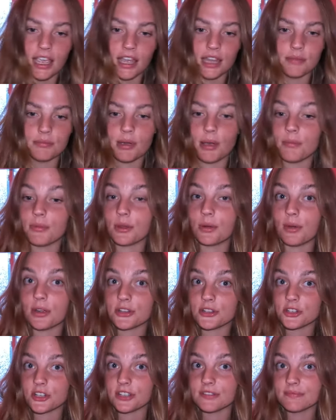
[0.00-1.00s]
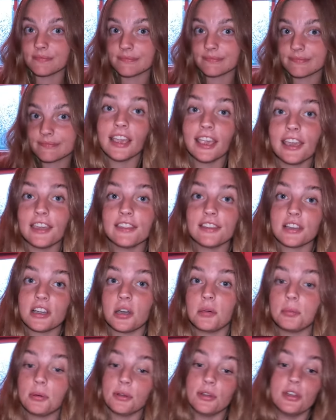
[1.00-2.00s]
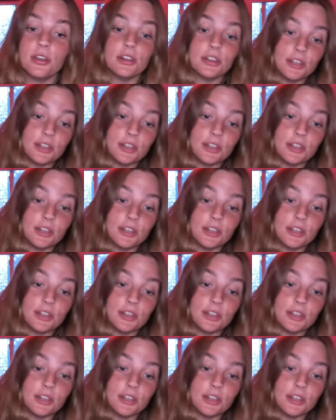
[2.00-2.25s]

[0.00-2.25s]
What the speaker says: and pop the question. And the couple